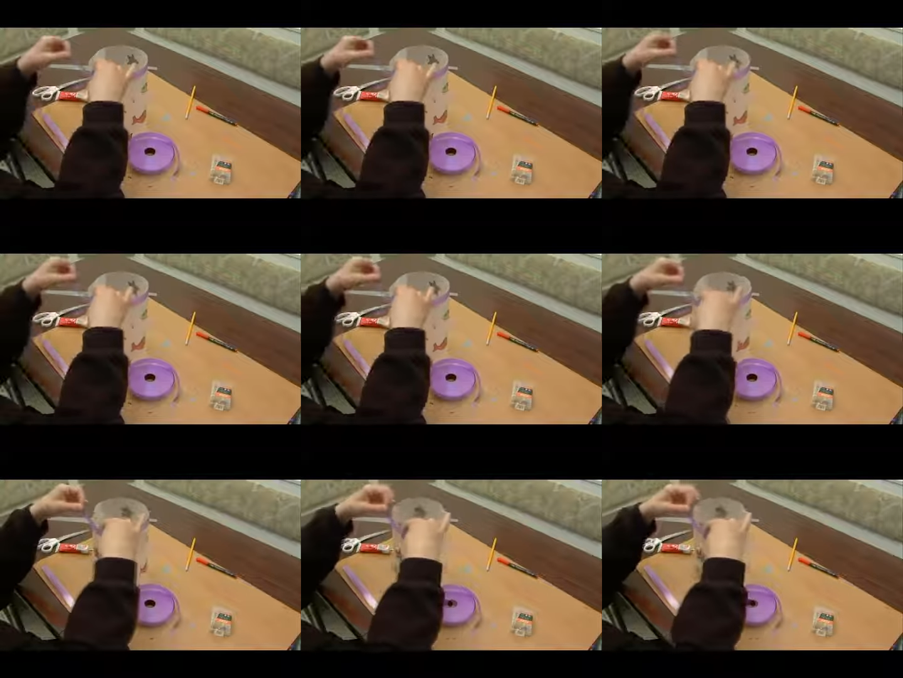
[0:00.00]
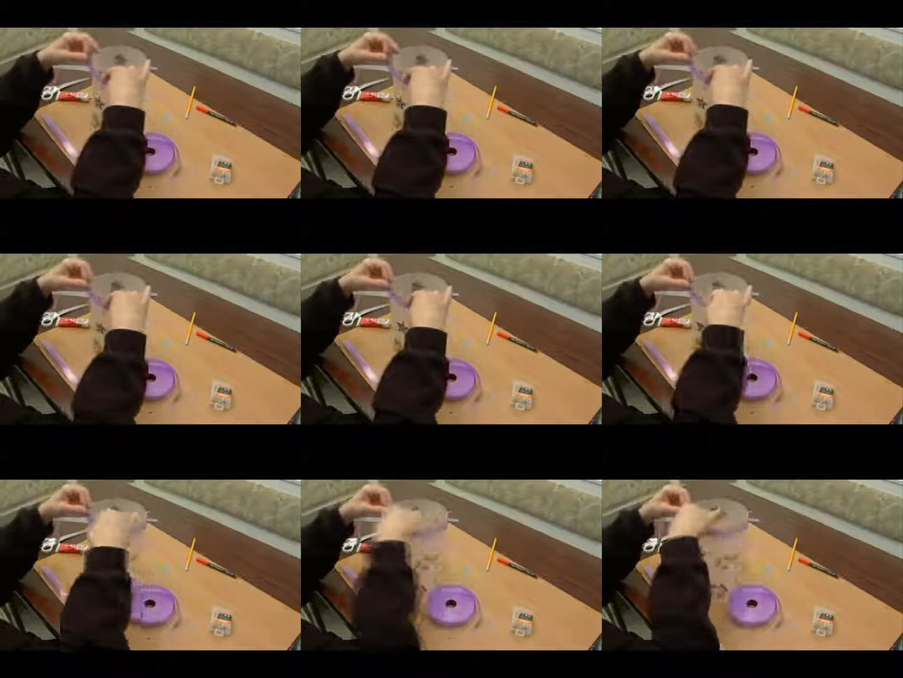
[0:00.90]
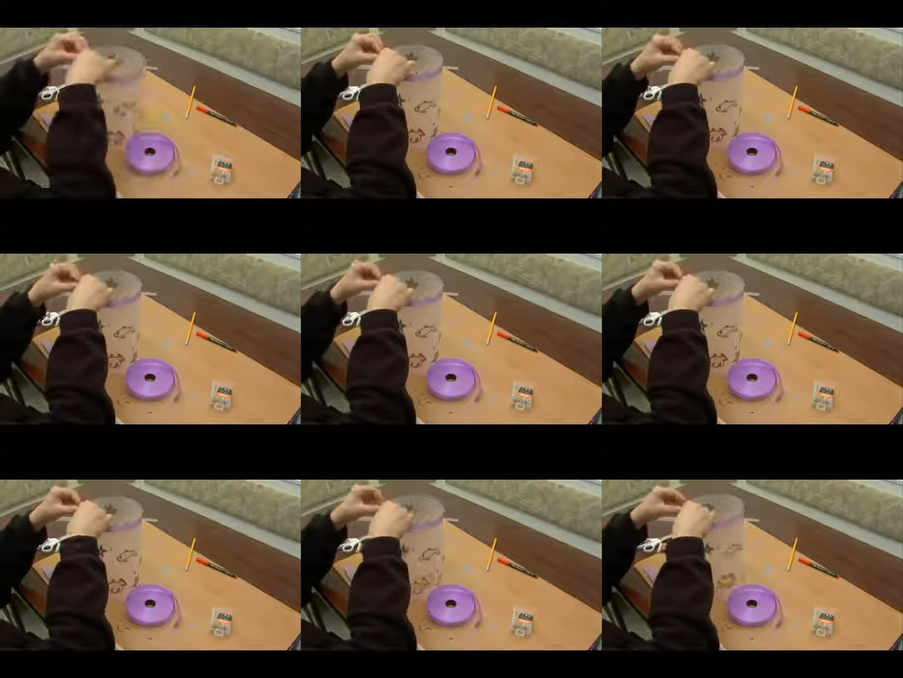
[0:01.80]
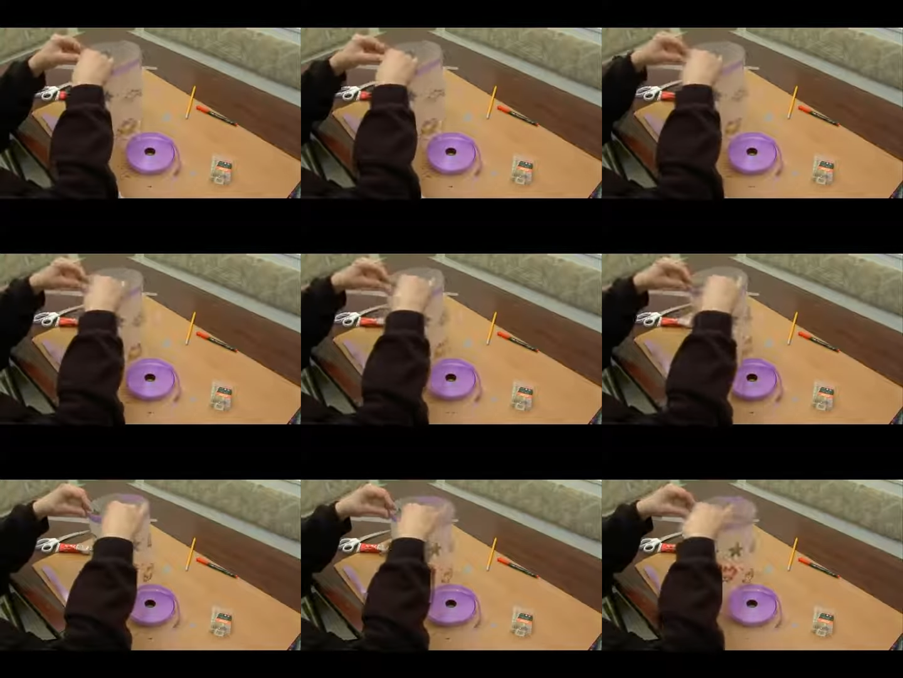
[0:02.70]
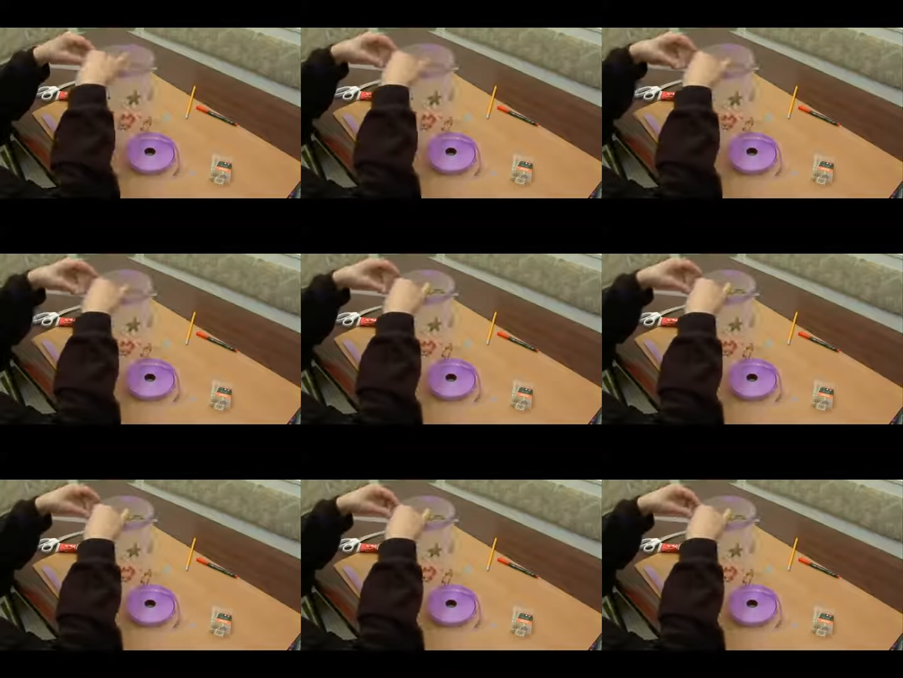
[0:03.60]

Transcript: (no speaker visible)